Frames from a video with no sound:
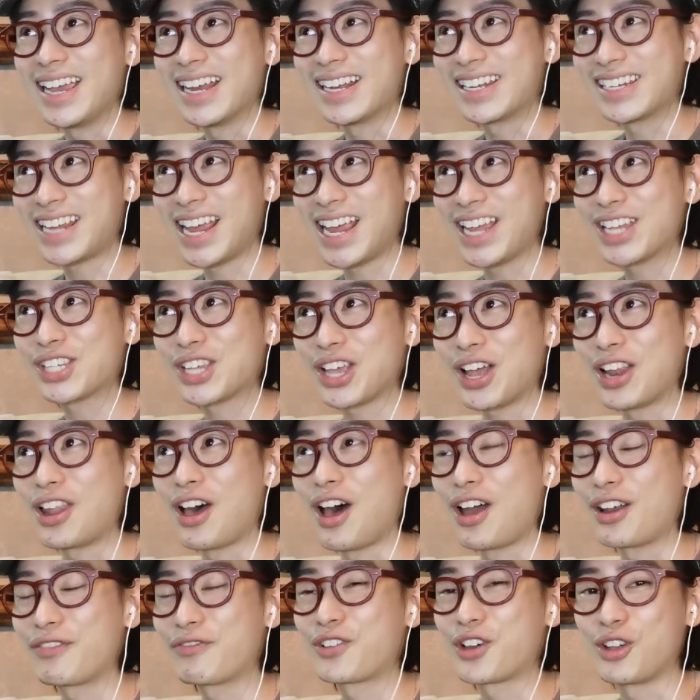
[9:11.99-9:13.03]
It takes a
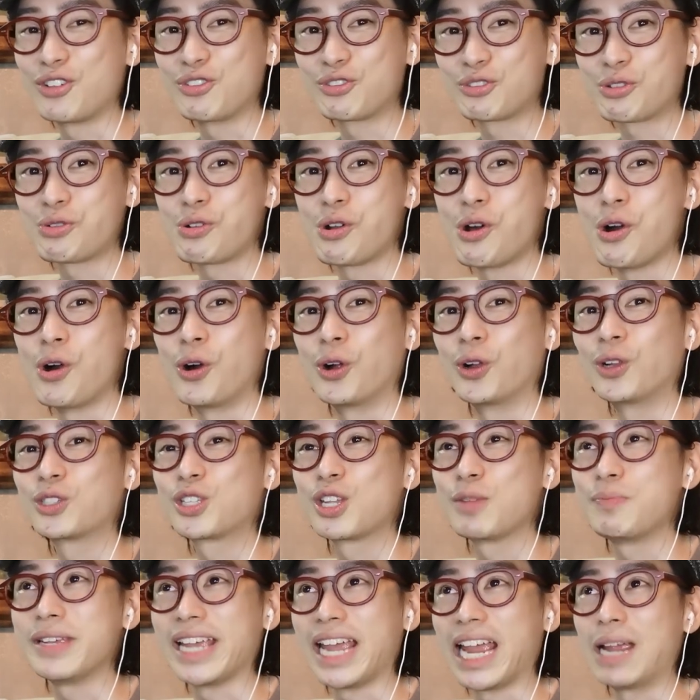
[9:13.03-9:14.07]
lot of control
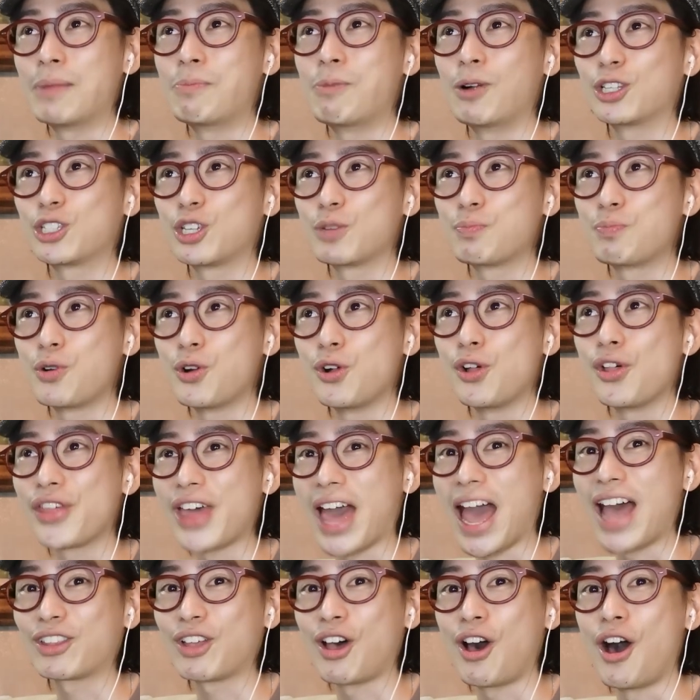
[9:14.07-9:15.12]
to be able to pull
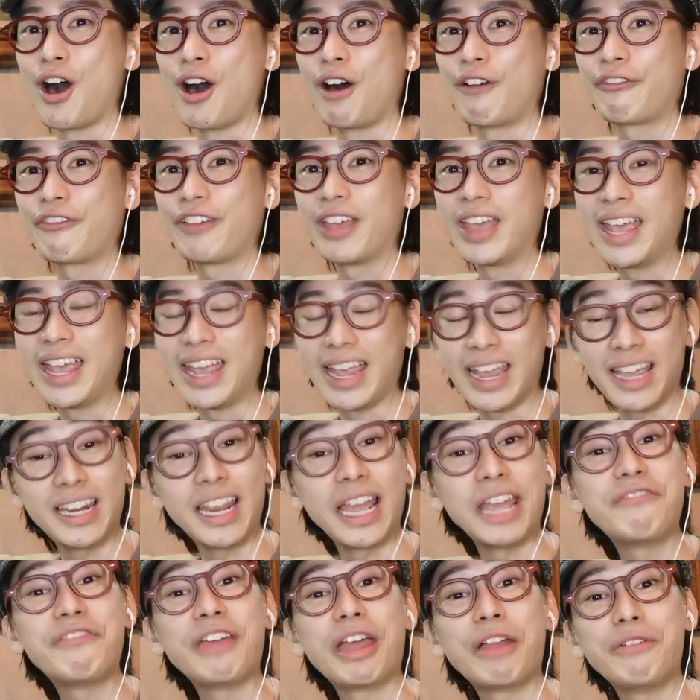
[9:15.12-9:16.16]
that off
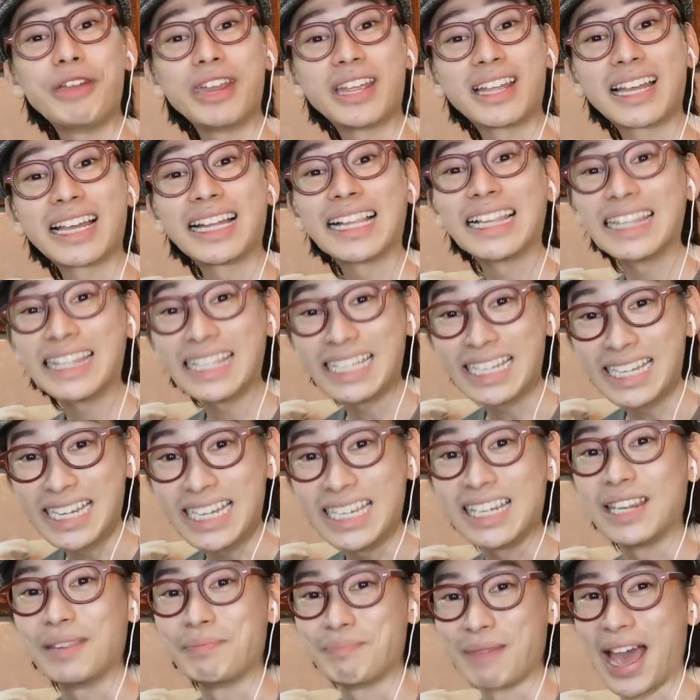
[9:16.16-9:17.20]
in a very
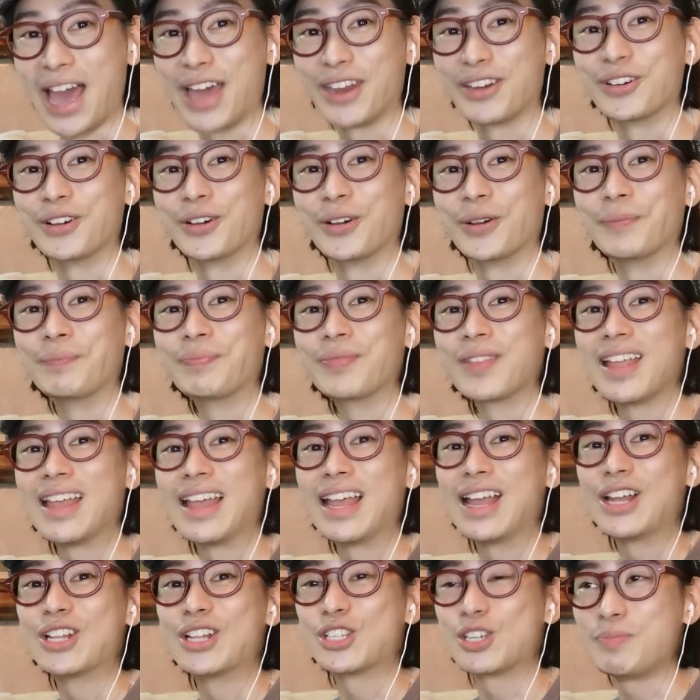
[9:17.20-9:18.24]
clean manner,
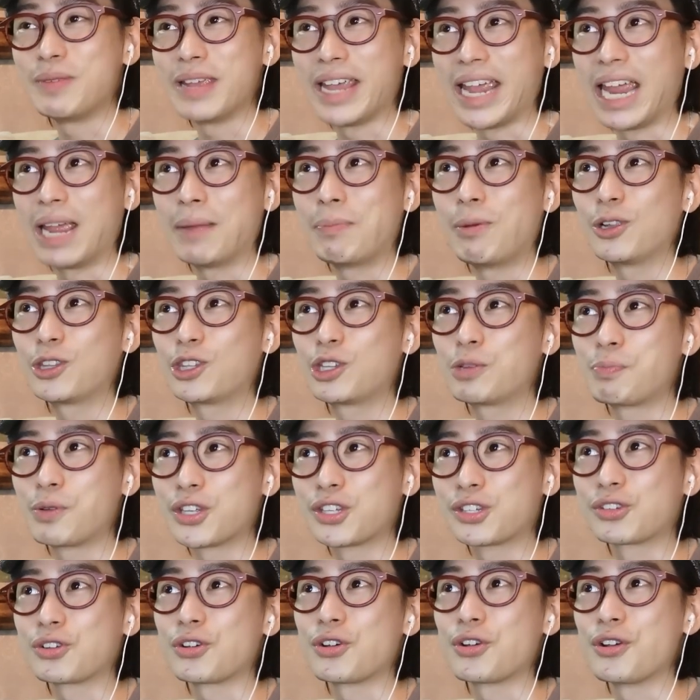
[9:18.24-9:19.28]
to be able to
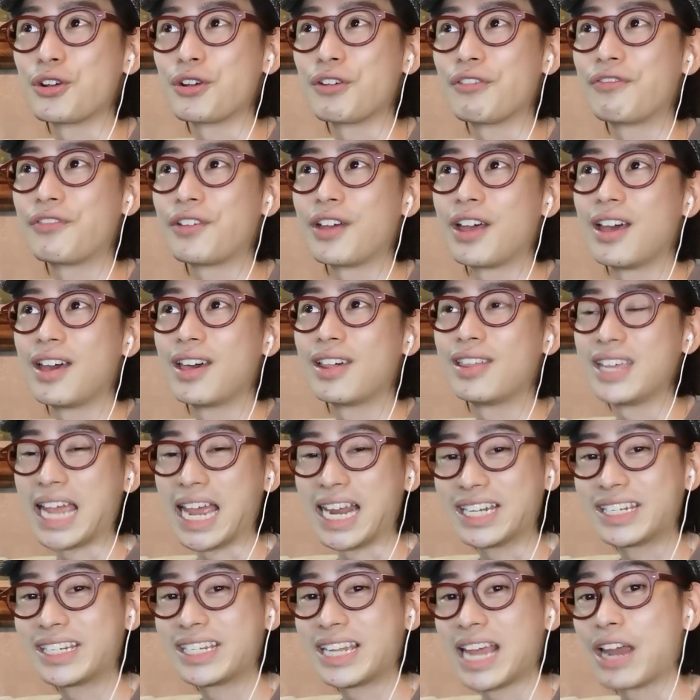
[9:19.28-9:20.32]
preserve the
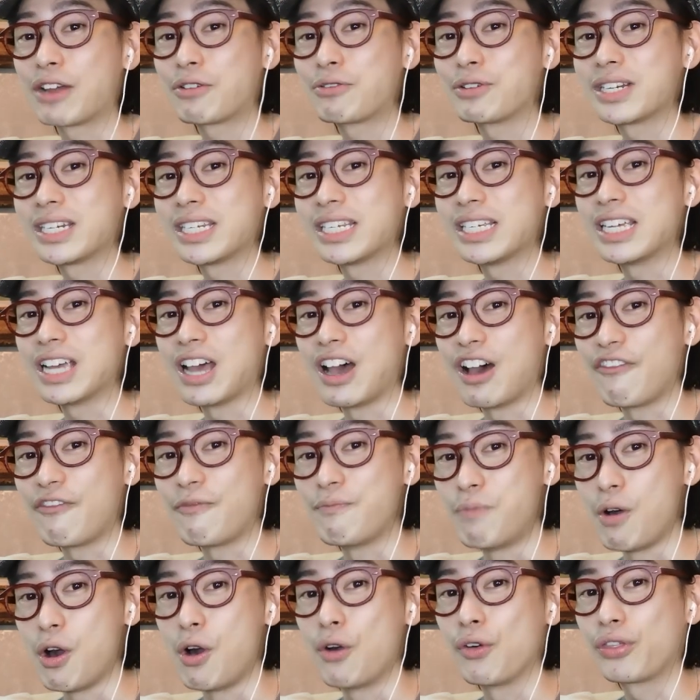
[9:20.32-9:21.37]
integrity
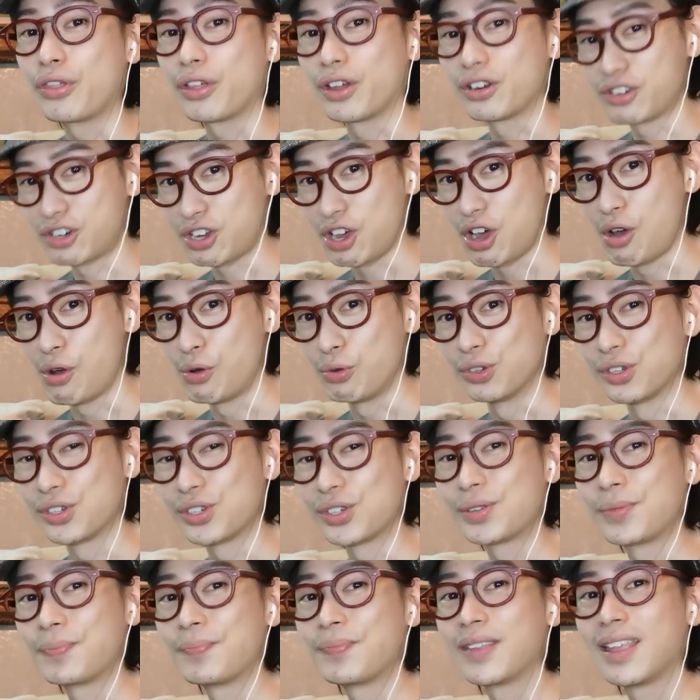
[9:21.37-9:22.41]
of both
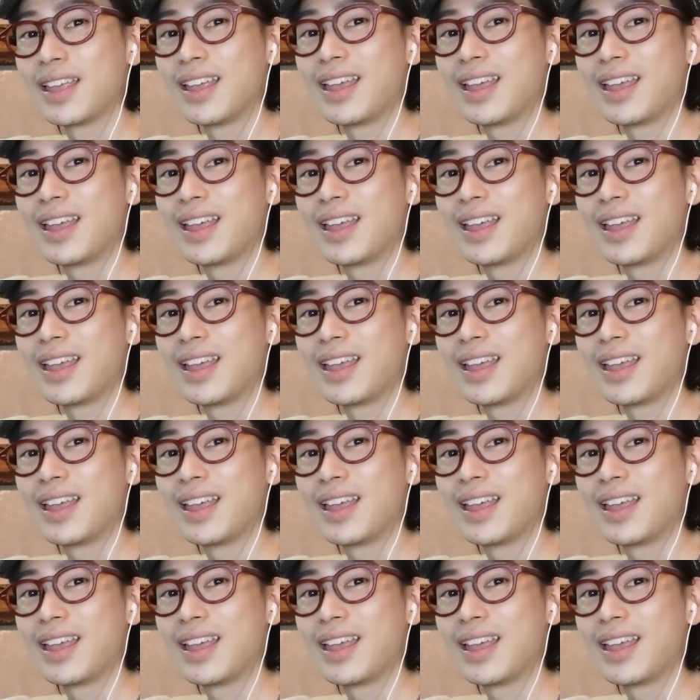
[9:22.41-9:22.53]
tones.